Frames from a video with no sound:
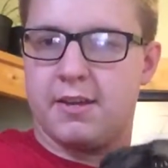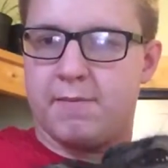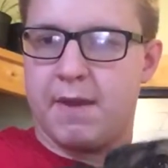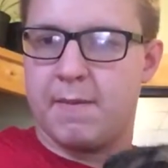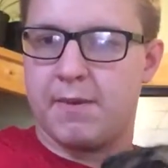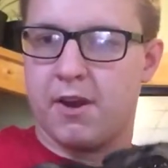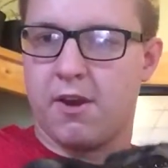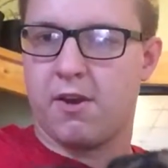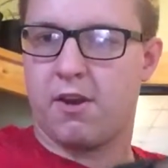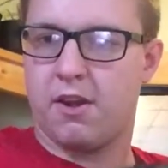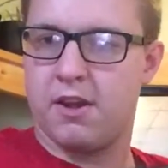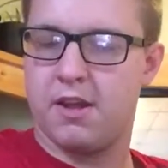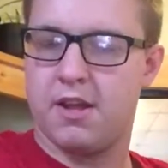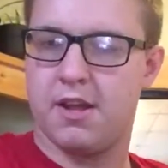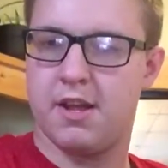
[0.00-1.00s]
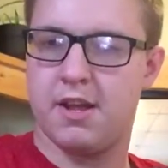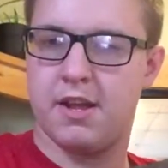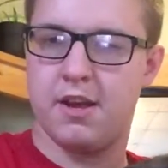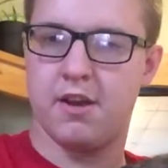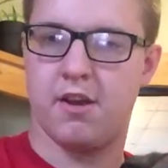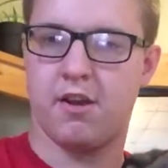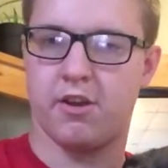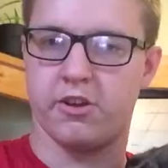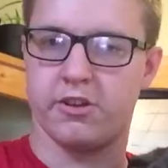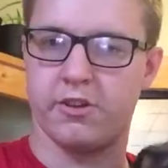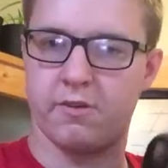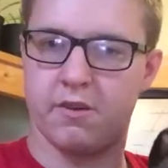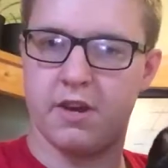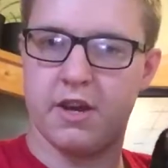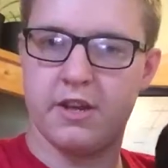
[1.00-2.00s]
You baby girl. Aren't
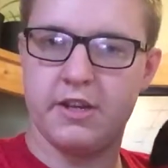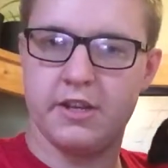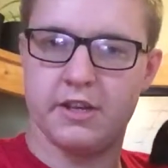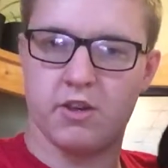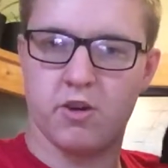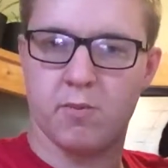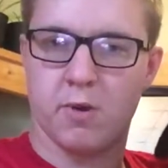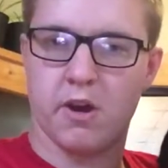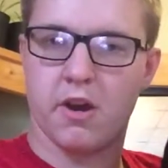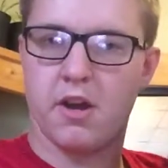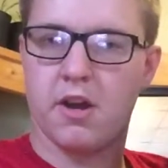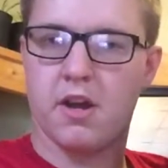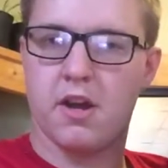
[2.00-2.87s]
you? She's a goober.